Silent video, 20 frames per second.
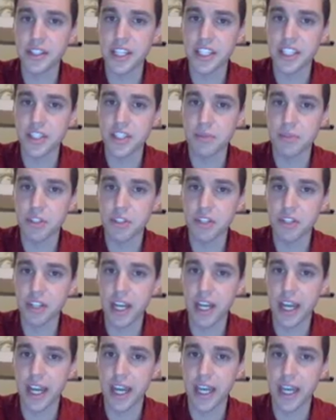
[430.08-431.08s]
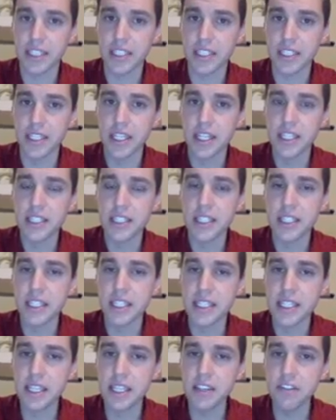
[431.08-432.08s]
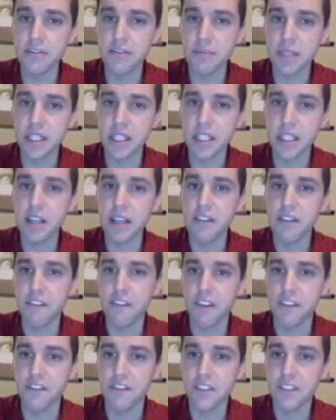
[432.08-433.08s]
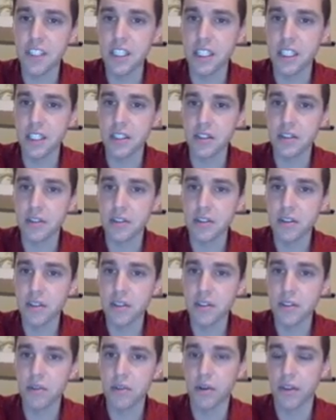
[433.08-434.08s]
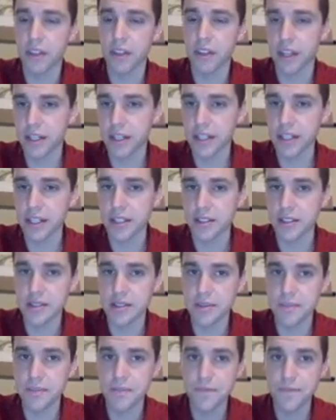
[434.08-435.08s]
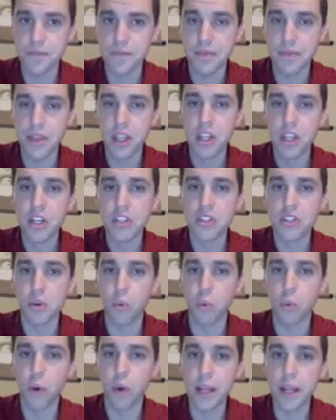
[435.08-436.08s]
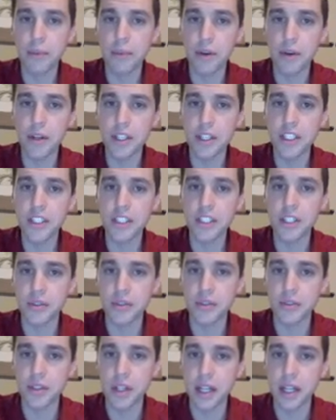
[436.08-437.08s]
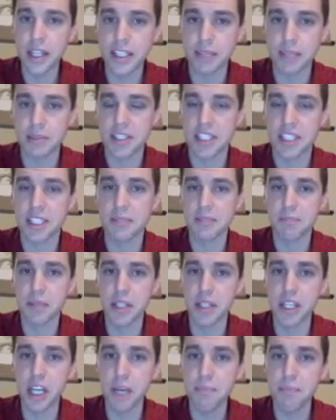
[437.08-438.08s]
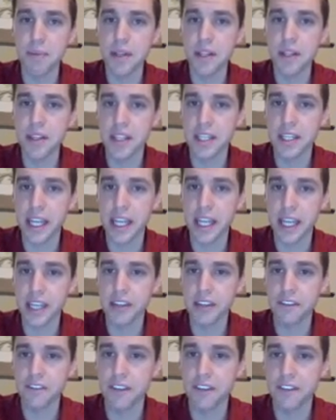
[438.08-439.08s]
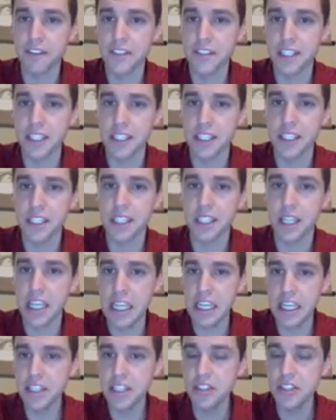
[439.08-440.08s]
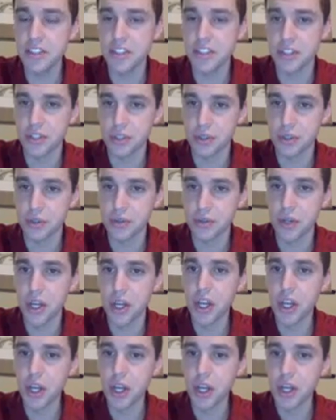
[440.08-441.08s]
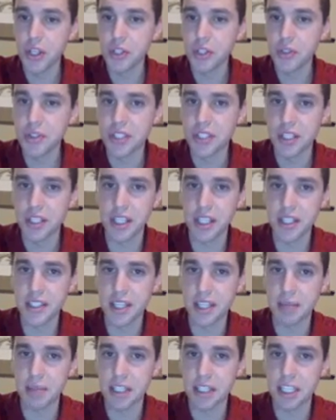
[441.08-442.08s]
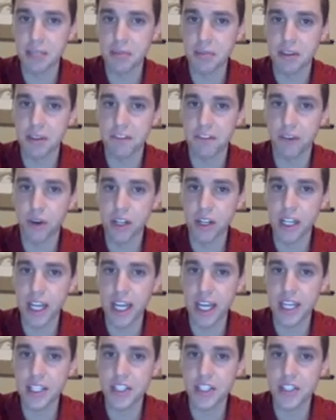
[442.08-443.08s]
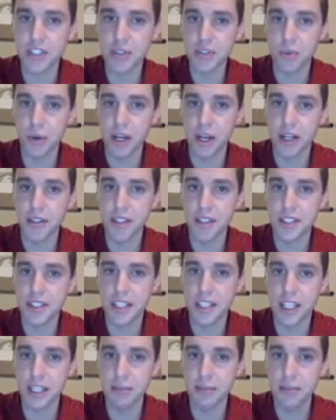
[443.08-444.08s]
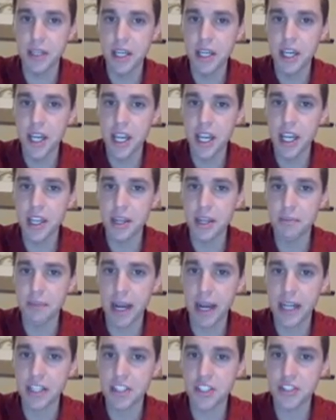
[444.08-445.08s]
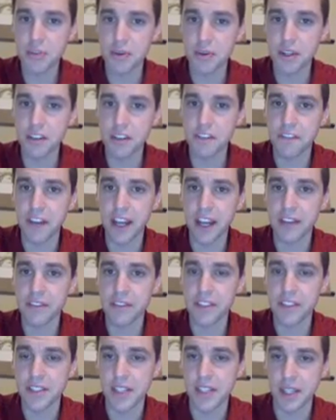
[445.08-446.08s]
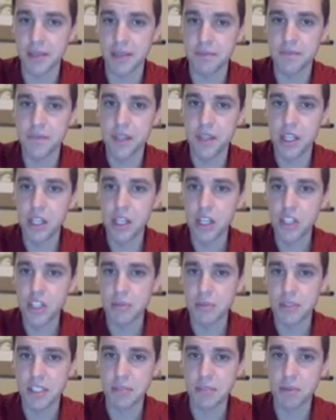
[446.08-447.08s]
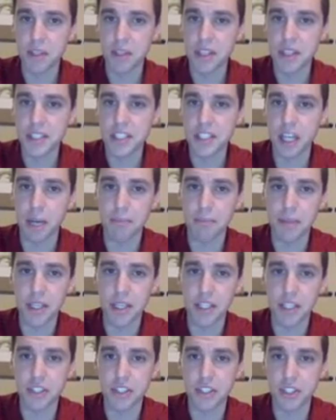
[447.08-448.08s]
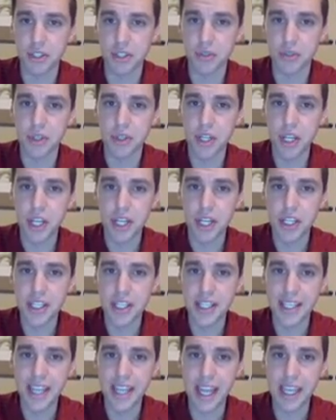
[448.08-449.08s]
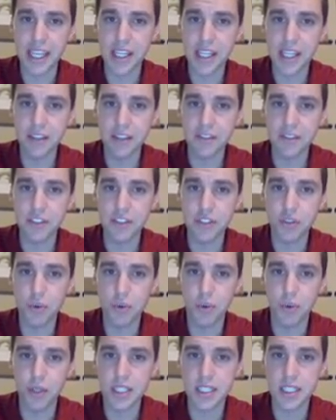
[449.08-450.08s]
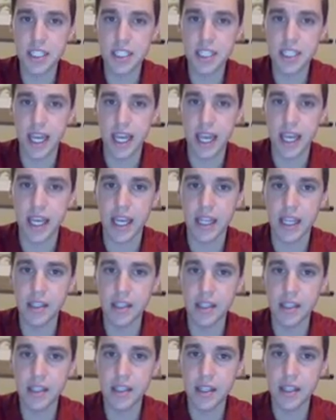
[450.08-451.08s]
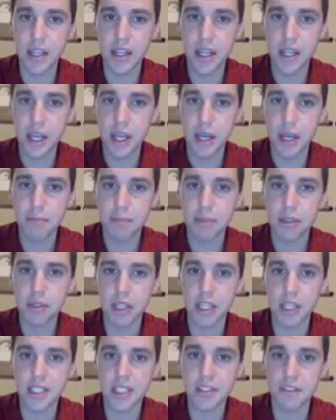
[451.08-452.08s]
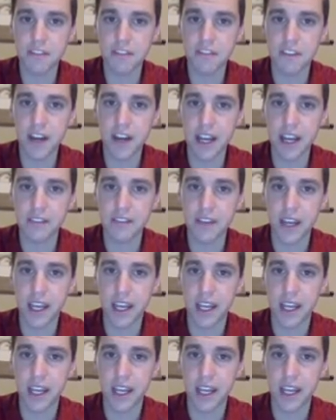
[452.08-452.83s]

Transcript: that subtract to give me 15. Well, there it is. So what I'm going to do is I'm going to split up the negative 15 into, using this, I'm going to keep the 4n squared the same and the minus 25 the same. So I'm going to split this up into negative 20n plus 5n.